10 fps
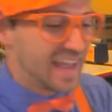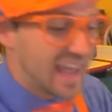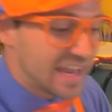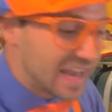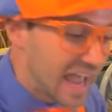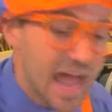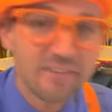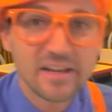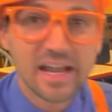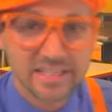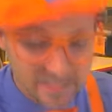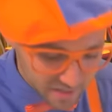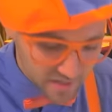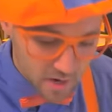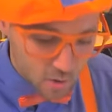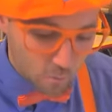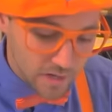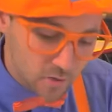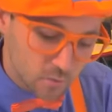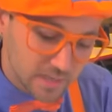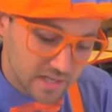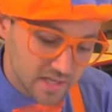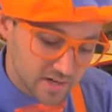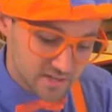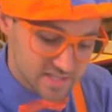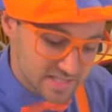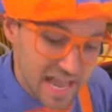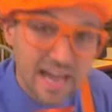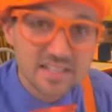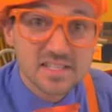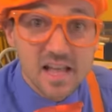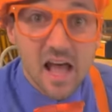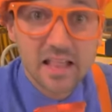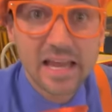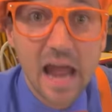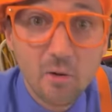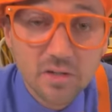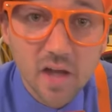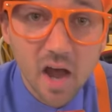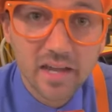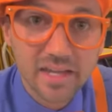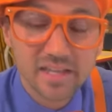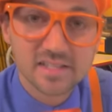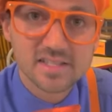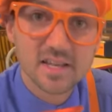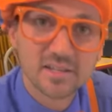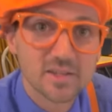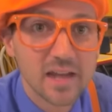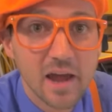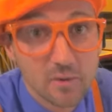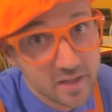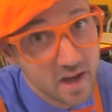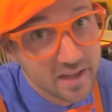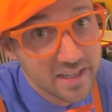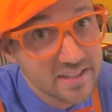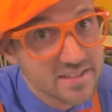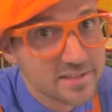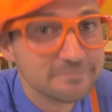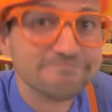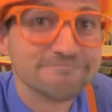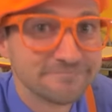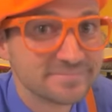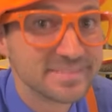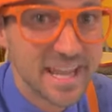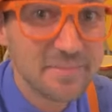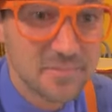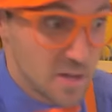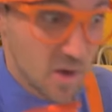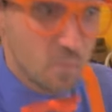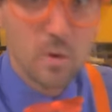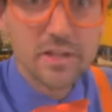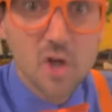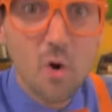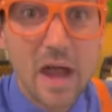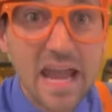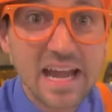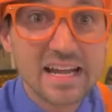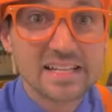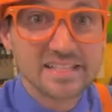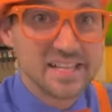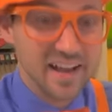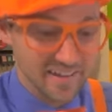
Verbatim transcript: hey, I have an idea. Why don't we eat our snacks like how a dog eats? Do you know how a dog eats? Yep, with no hands!